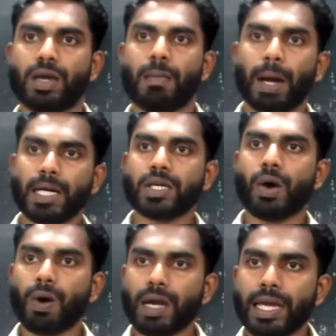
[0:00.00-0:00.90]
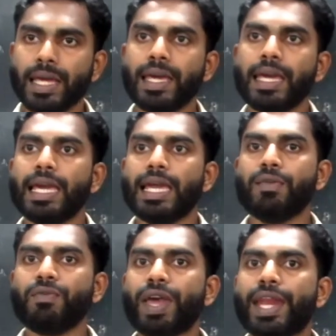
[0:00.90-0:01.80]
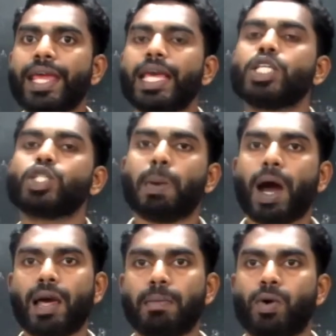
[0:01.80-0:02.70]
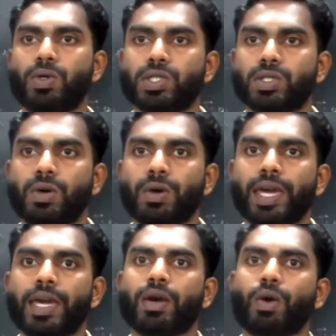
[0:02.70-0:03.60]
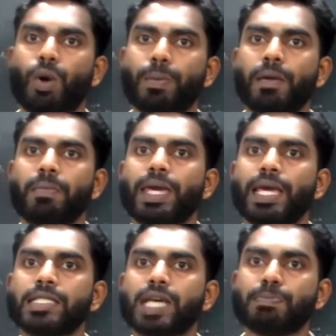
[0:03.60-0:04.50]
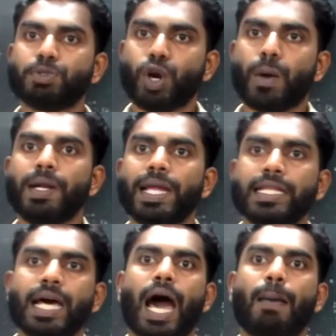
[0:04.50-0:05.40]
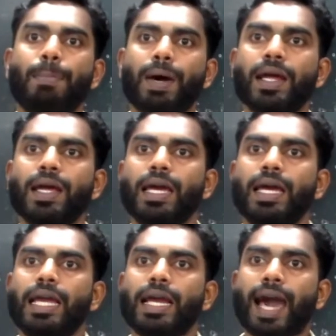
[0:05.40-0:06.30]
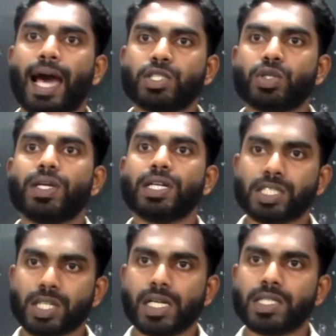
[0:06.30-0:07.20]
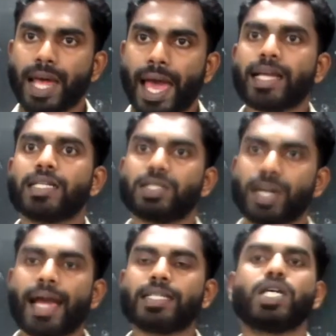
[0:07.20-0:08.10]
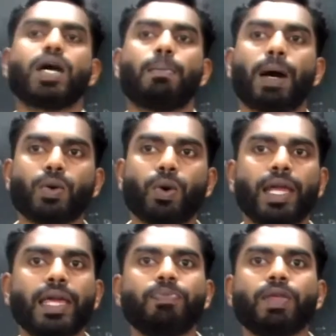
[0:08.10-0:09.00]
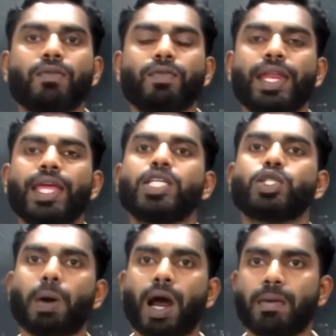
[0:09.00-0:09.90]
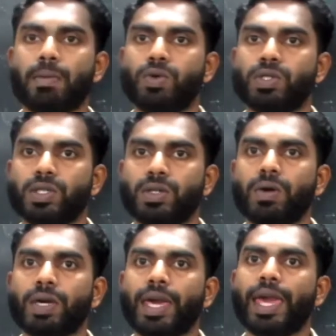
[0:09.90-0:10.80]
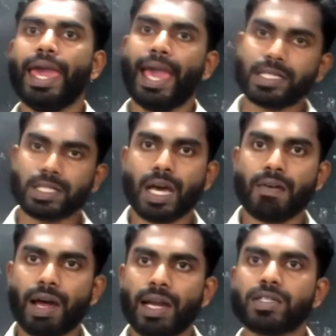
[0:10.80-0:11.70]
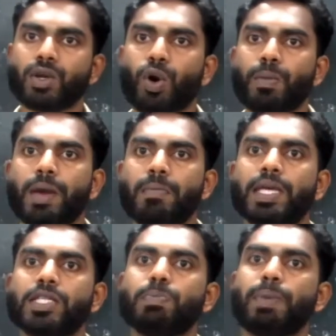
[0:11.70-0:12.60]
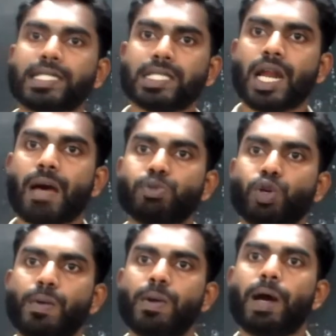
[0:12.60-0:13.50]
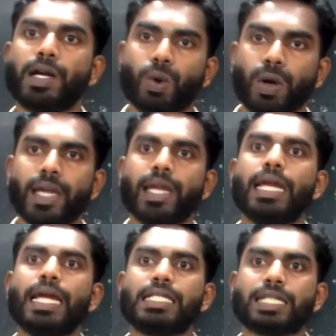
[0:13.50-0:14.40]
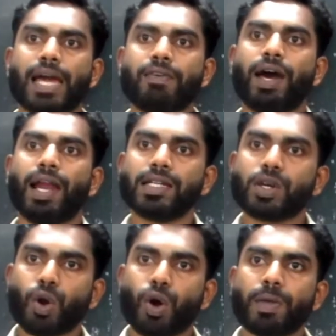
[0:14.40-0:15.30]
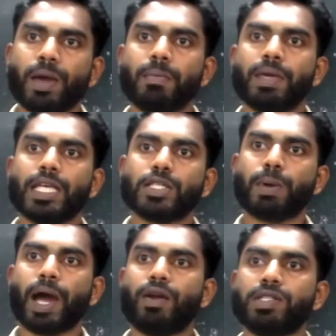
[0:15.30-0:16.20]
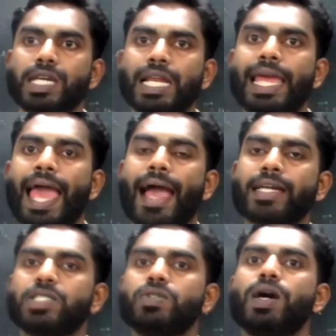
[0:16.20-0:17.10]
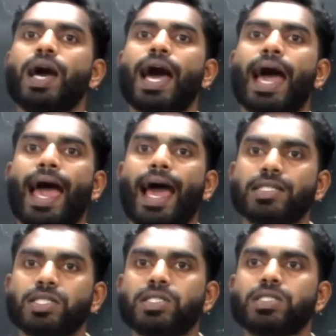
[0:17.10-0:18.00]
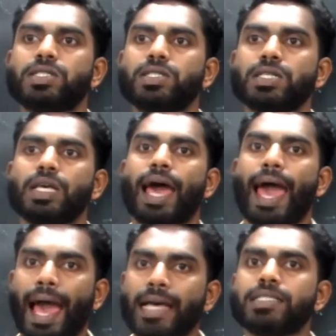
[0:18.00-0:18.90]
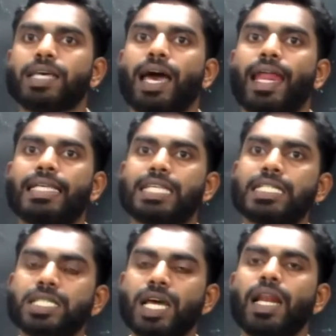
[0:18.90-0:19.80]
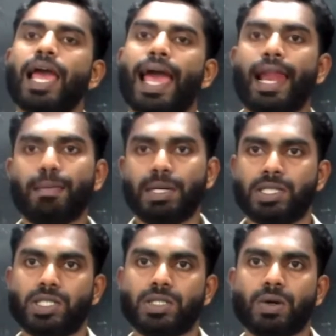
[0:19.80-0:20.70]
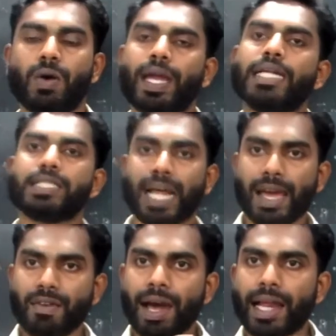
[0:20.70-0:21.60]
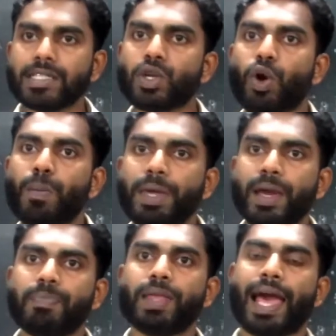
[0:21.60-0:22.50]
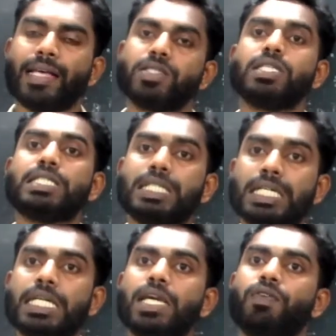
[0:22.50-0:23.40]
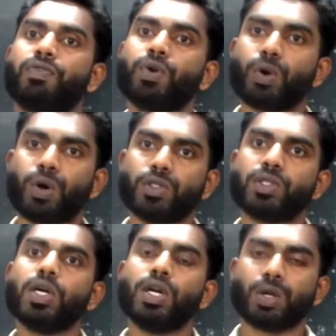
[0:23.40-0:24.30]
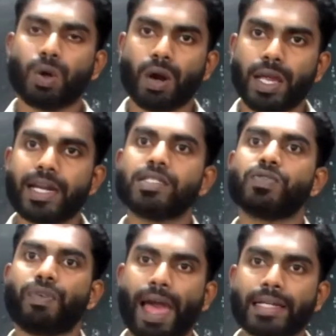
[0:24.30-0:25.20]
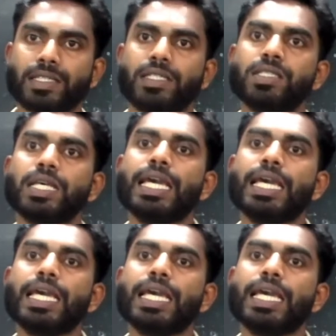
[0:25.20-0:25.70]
but only in very small amount. Okay, chromium is absorbed in the upper gastrointestinal tract, but only very small amount. Okay, hexavalent chromium is better absorbed, but only trivalent chromium is biologically active as an essential elements. Okay, trivalent chromium as GTF, glucose tolerance factors,